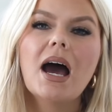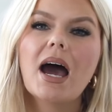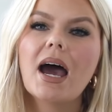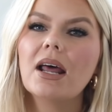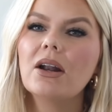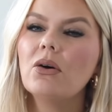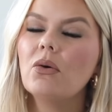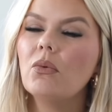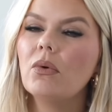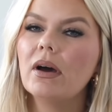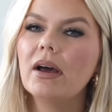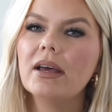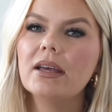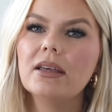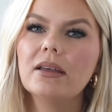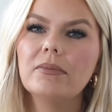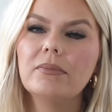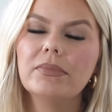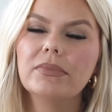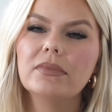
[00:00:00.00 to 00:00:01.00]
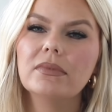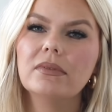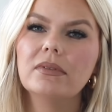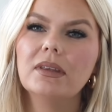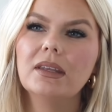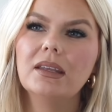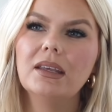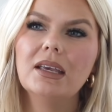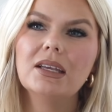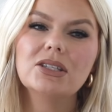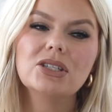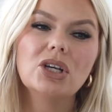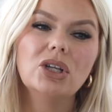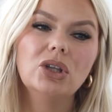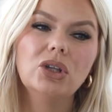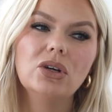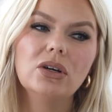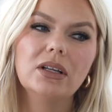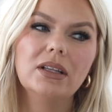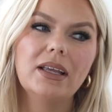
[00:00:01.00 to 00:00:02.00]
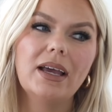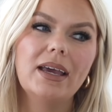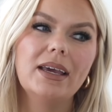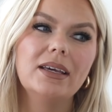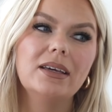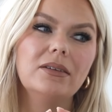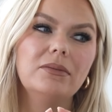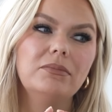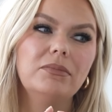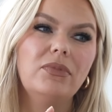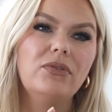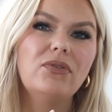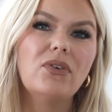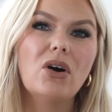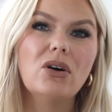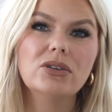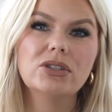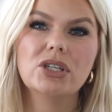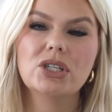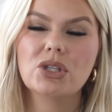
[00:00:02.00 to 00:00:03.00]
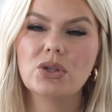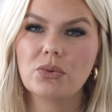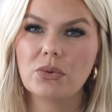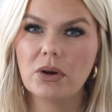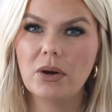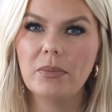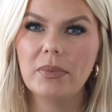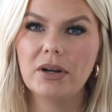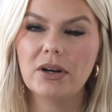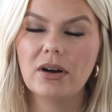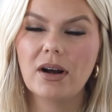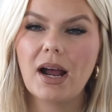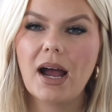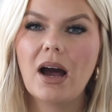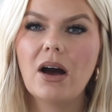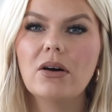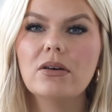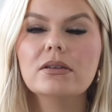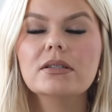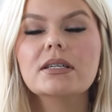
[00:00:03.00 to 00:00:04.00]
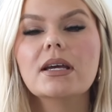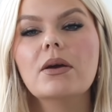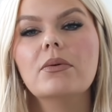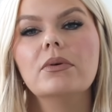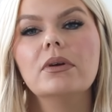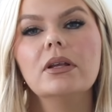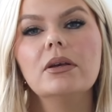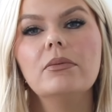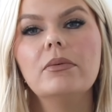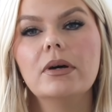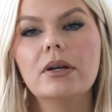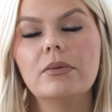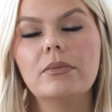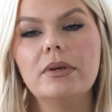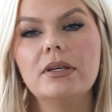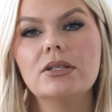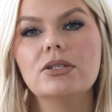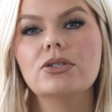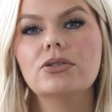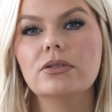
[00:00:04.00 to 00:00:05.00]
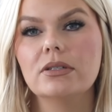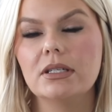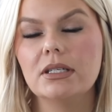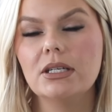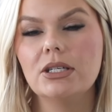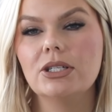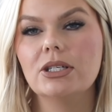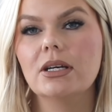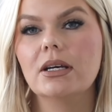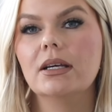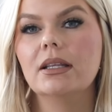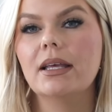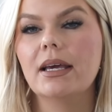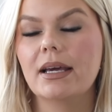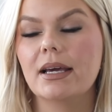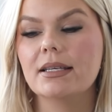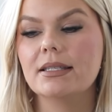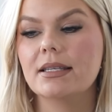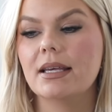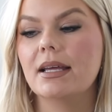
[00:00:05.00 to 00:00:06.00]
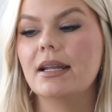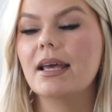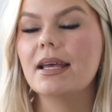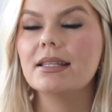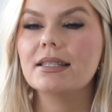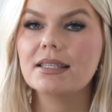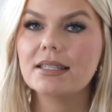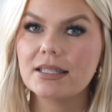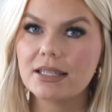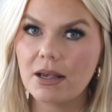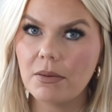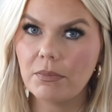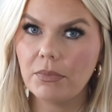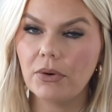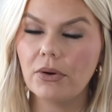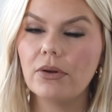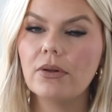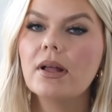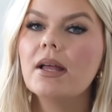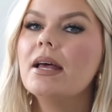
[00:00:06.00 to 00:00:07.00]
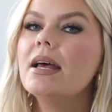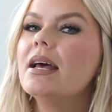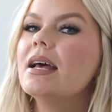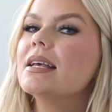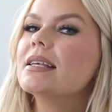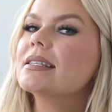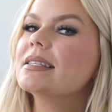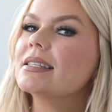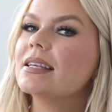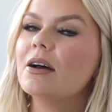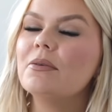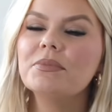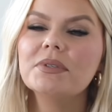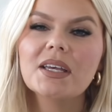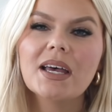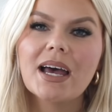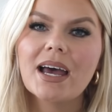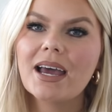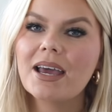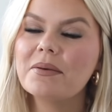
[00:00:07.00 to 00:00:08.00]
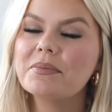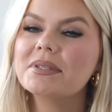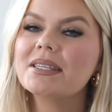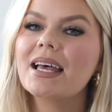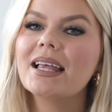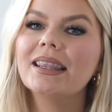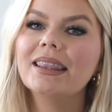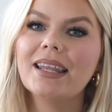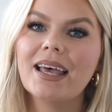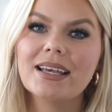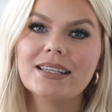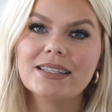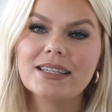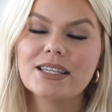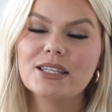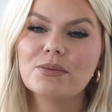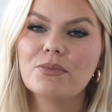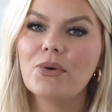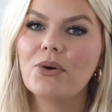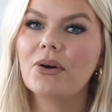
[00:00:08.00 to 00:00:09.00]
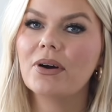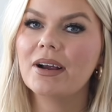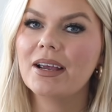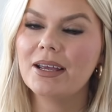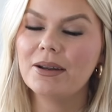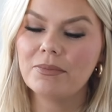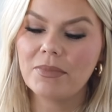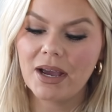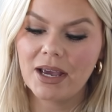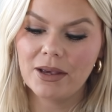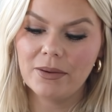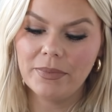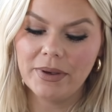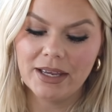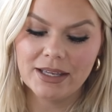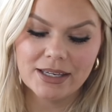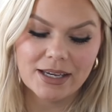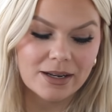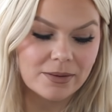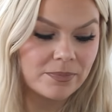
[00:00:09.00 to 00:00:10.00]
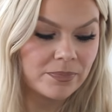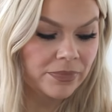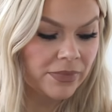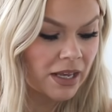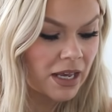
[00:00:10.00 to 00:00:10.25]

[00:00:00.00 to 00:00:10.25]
I don't want it to look like fall just threw up in our house. I really want to be strategic, like I said, and simple. Sometimes less is more, in my opinion.